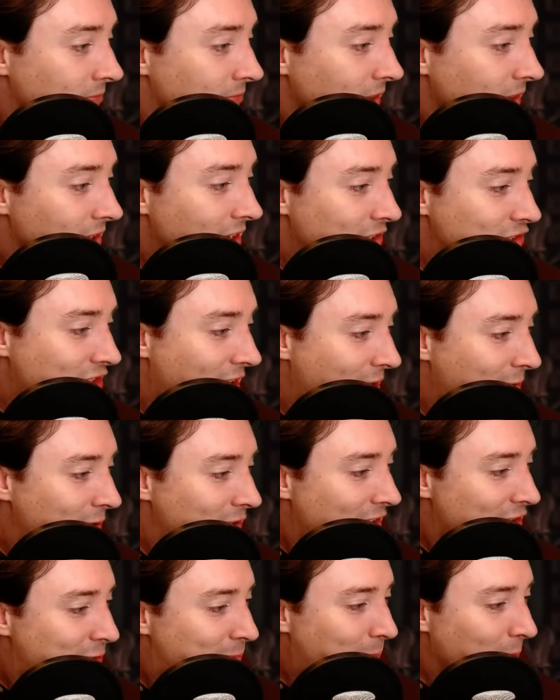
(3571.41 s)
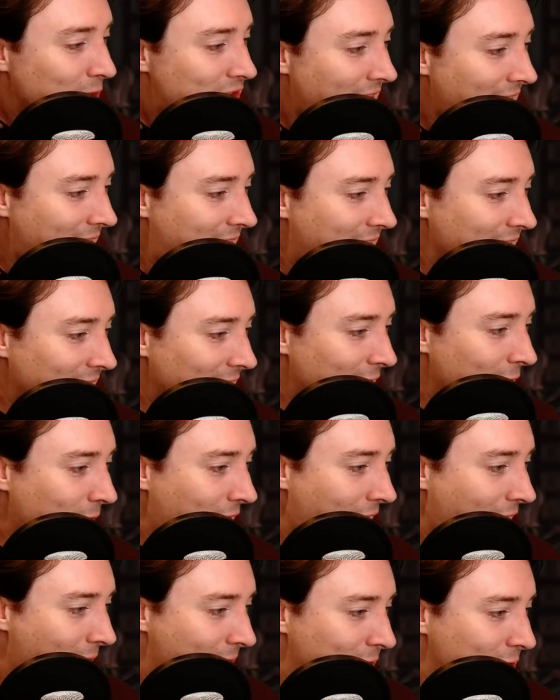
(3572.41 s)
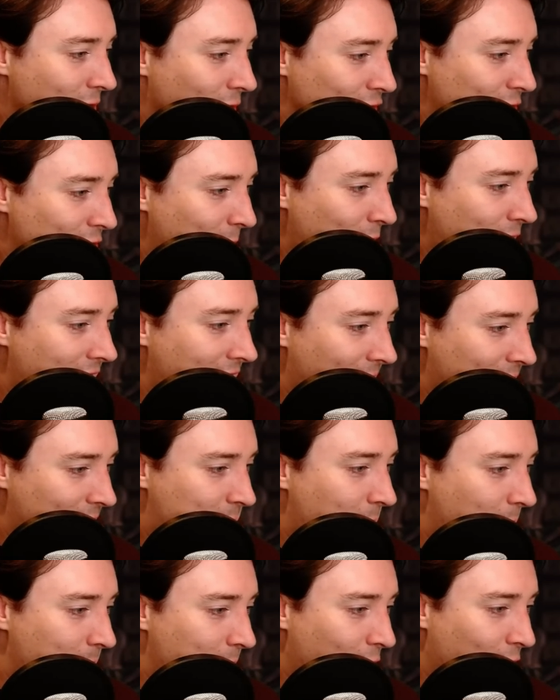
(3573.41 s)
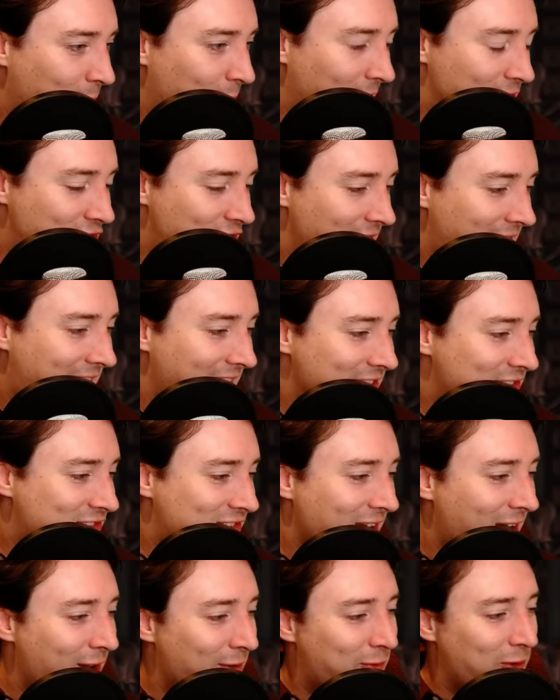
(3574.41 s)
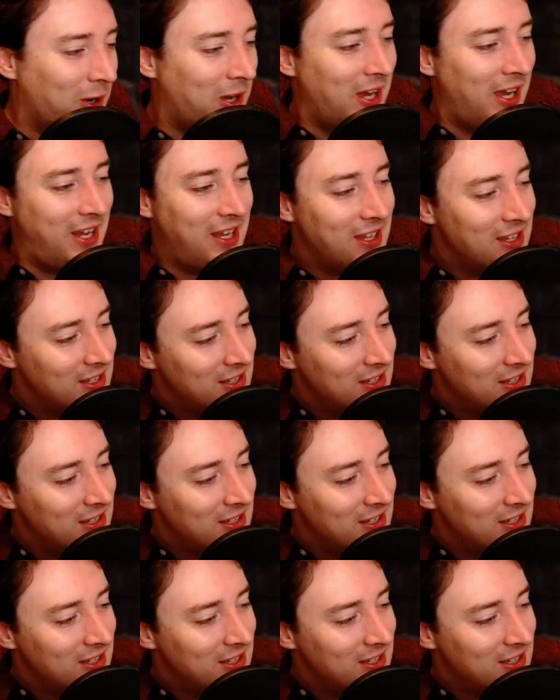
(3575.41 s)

Nick Jeffrey says, spooktacular, Luke, however, not spooky enough to put me off my chicken stir fry.